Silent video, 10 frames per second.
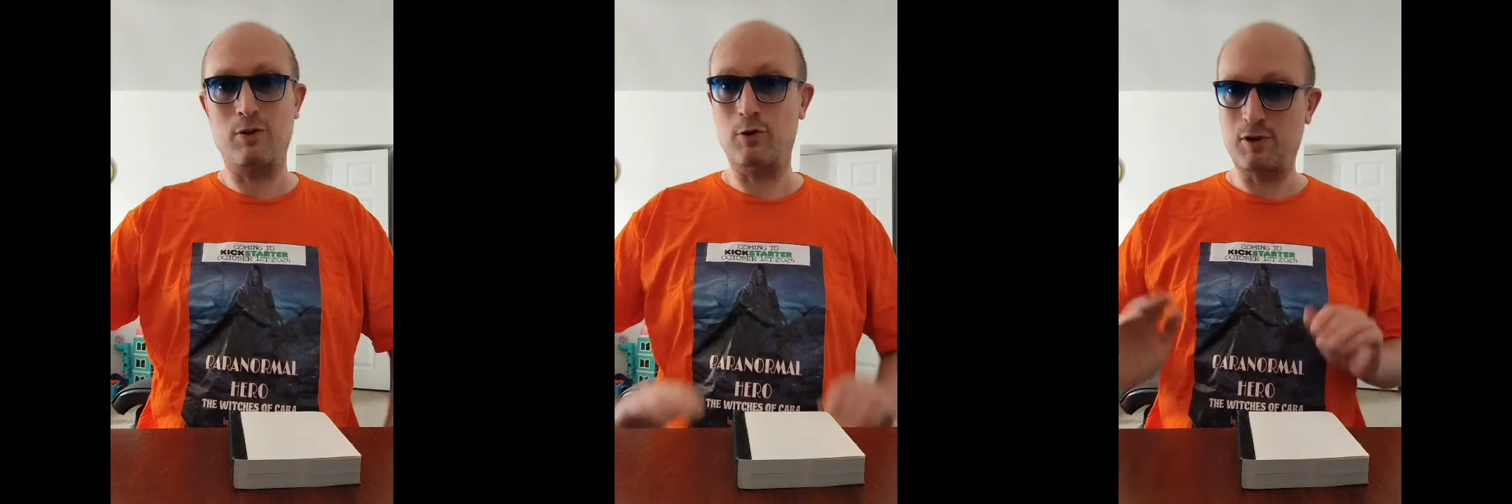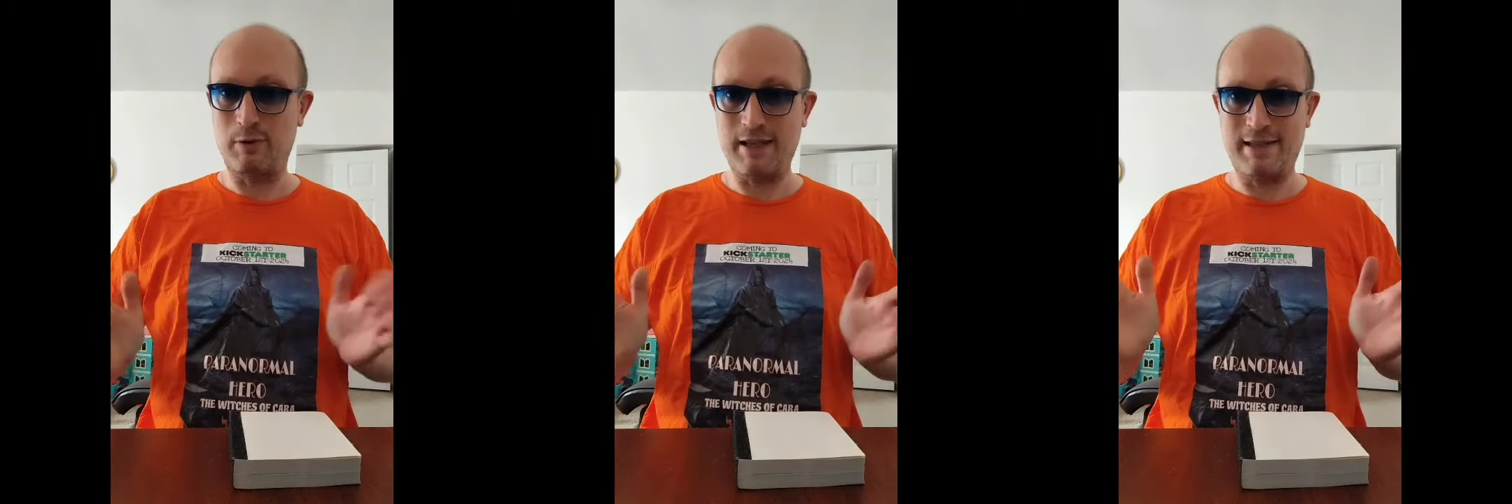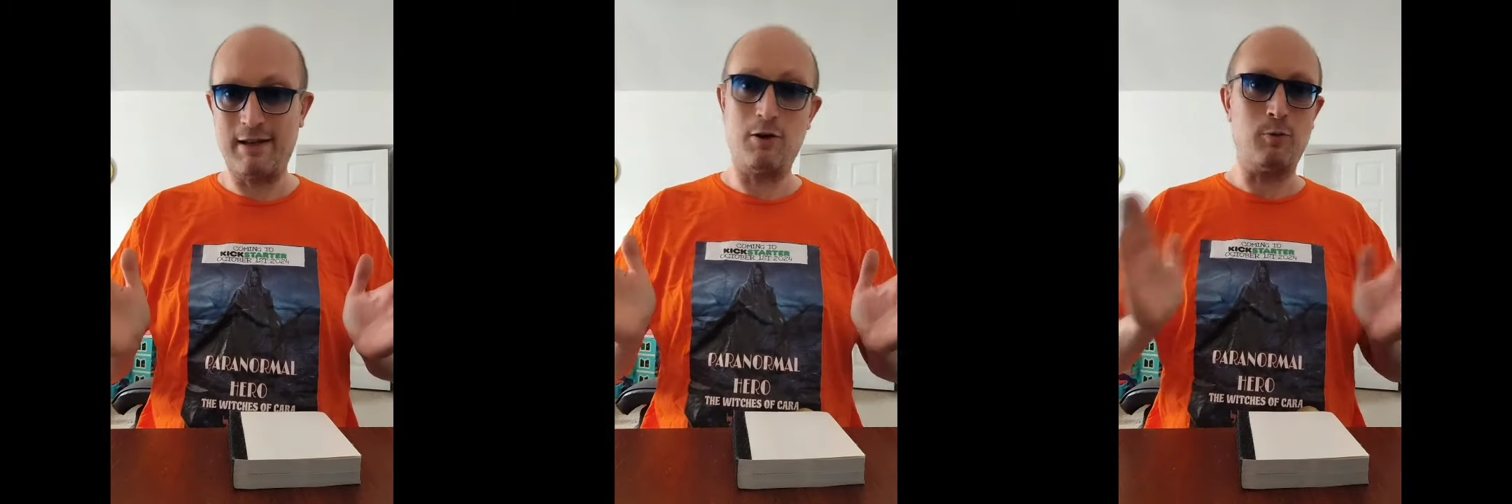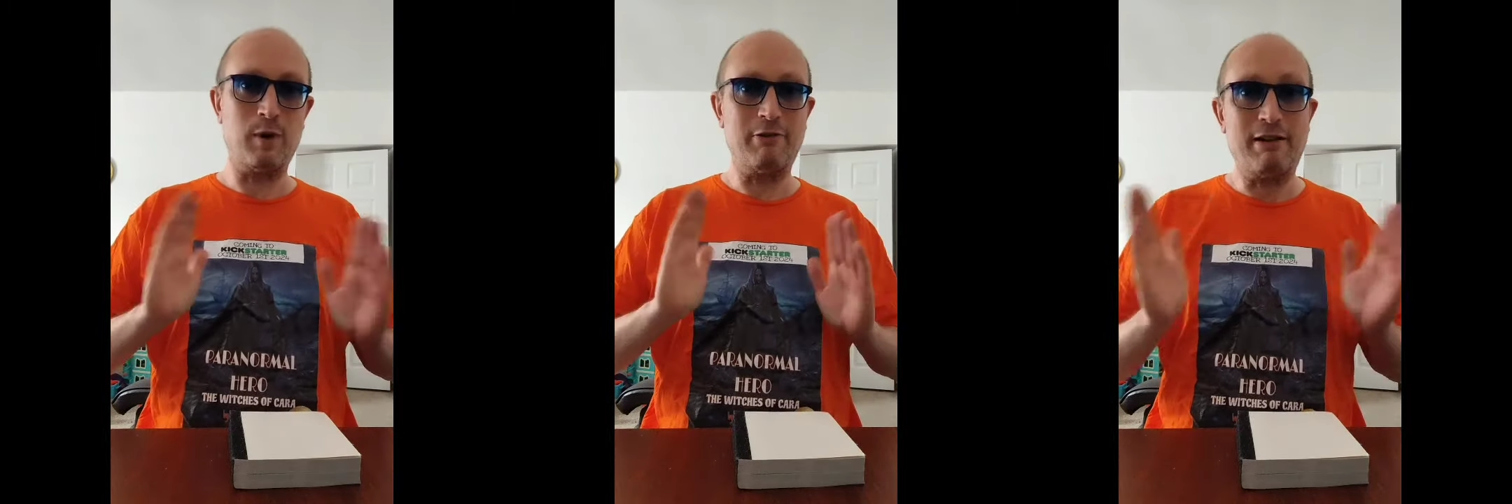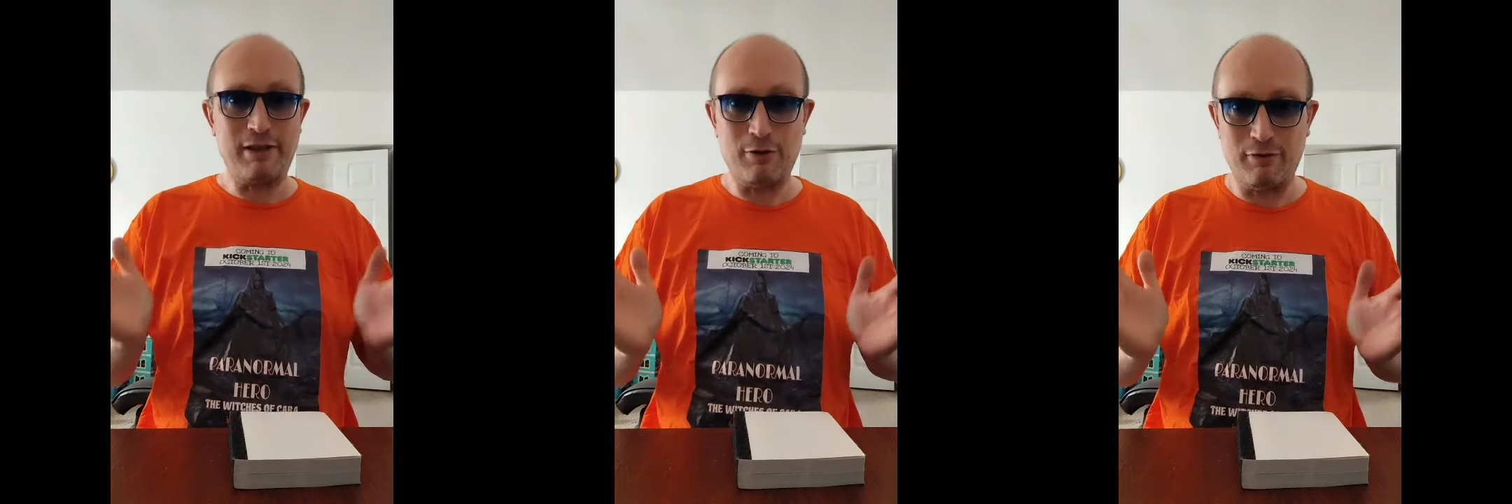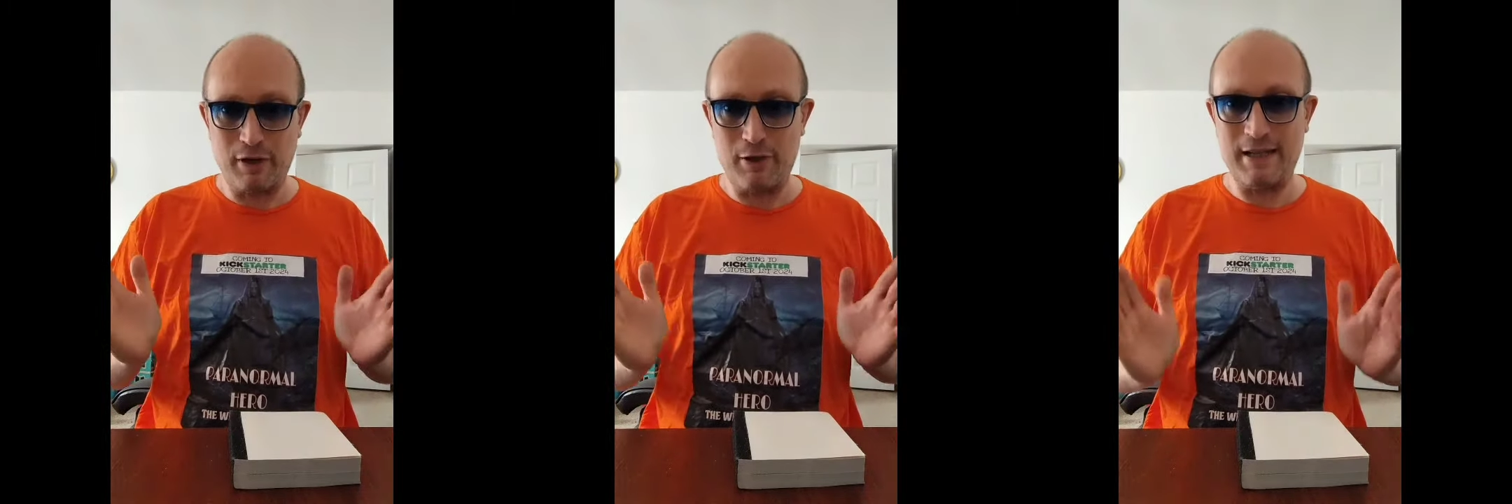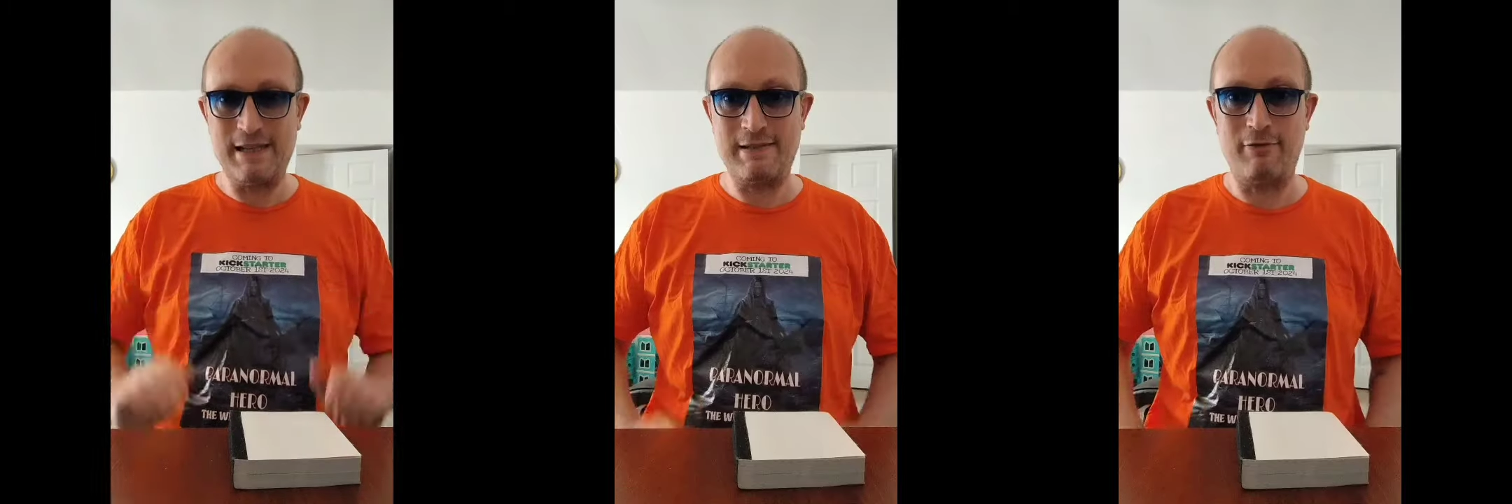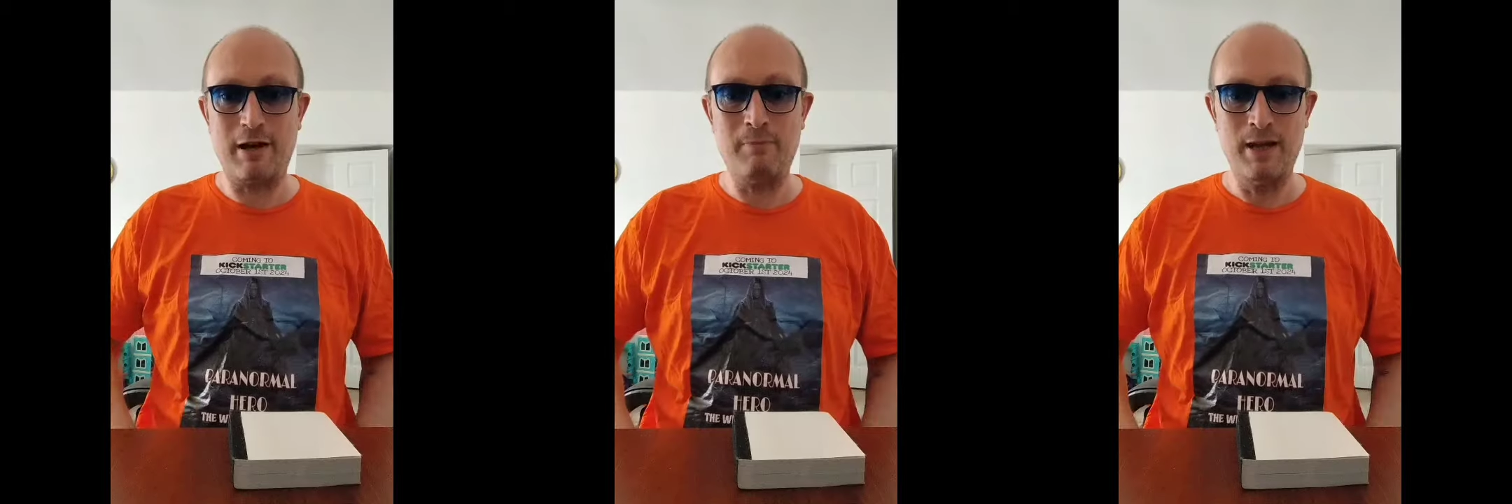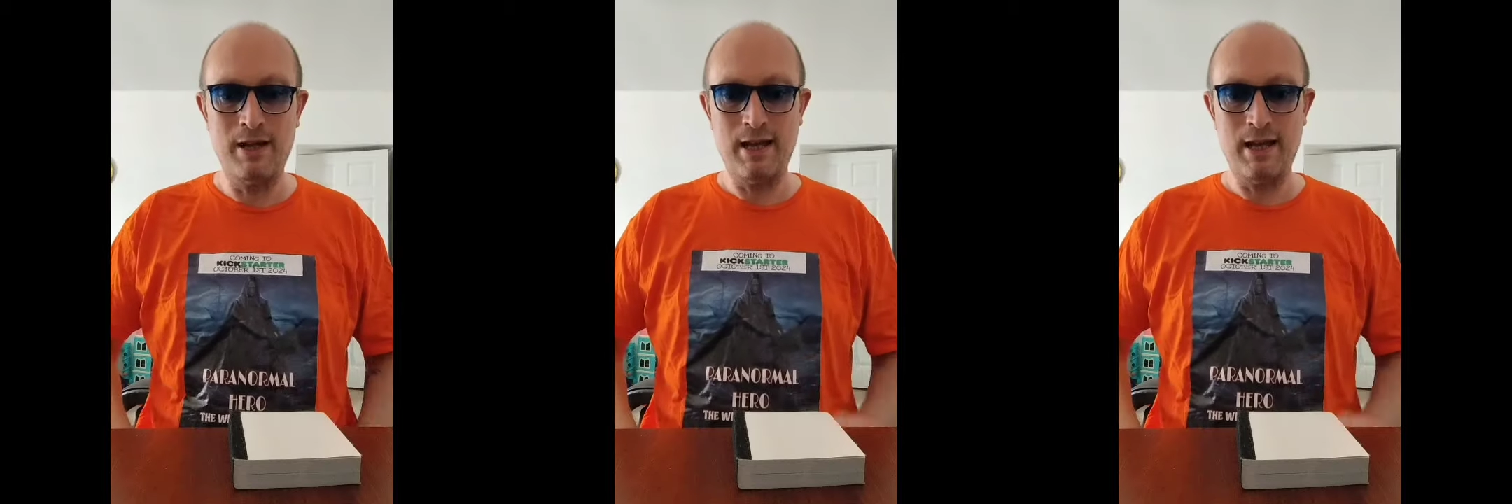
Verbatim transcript: or Twitter or wherever you're viewing this from,